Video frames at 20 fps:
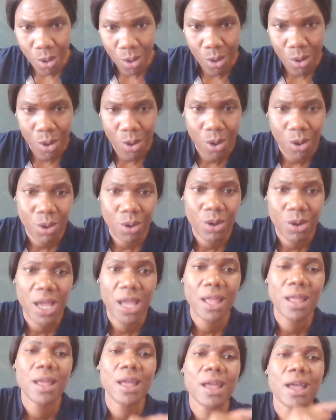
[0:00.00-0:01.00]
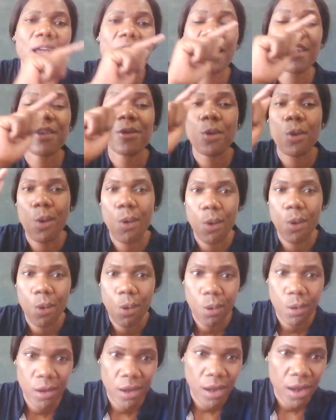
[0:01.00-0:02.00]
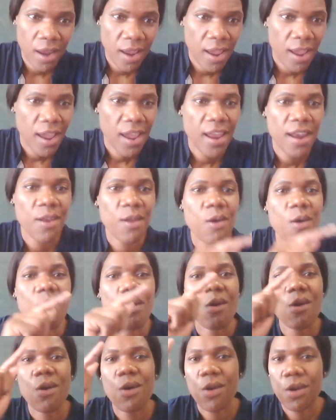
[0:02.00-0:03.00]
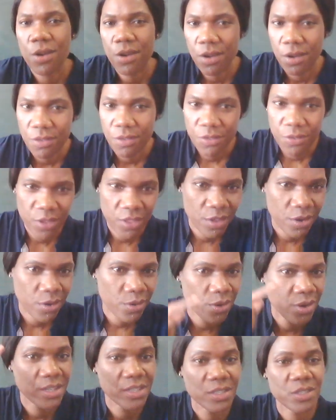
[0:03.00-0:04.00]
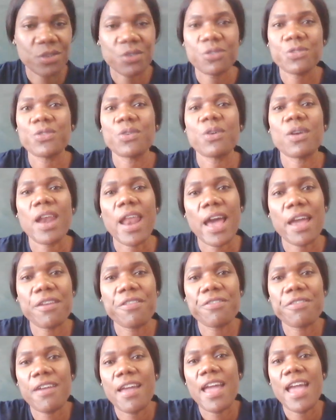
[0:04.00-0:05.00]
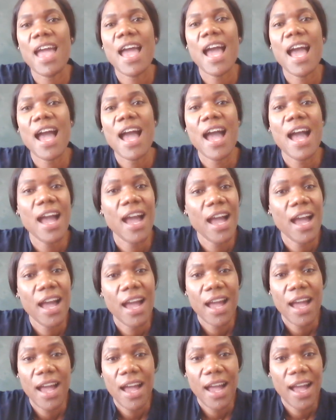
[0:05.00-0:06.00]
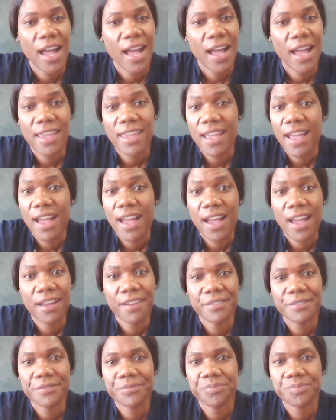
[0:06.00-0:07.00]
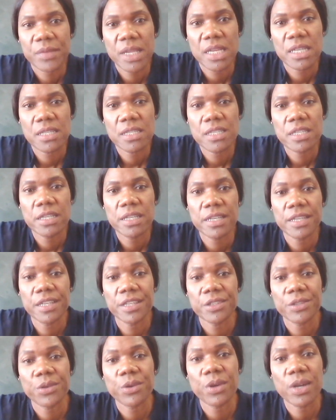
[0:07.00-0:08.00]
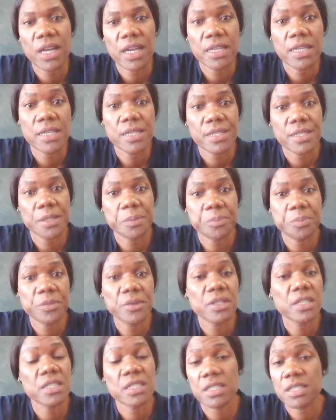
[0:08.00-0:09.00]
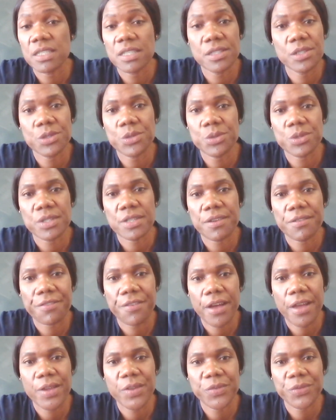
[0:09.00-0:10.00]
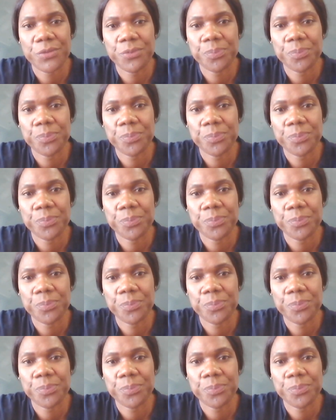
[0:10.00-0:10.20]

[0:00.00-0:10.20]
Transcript: on and on and on for the rest of your life. Yeah, until an organism ceases to survive.